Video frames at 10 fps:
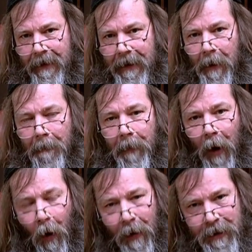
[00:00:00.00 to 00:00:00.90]
the
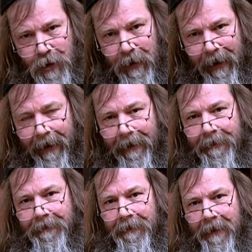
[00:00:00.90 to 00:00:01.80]
poetry,
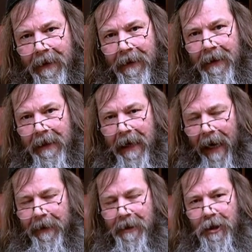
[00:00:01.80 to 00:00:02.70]

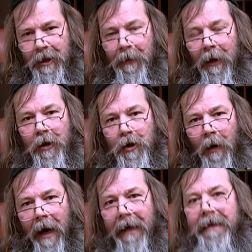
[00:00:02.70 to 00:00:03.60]
and the
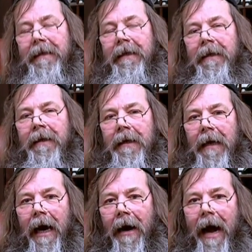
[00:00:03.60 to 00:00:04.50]
spirituality
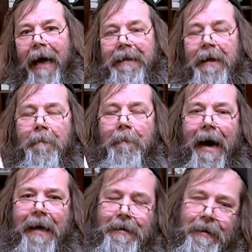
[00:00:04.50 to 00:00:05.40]
are at a
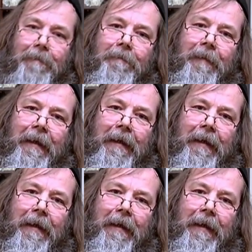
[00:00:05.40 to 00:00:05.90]
maximum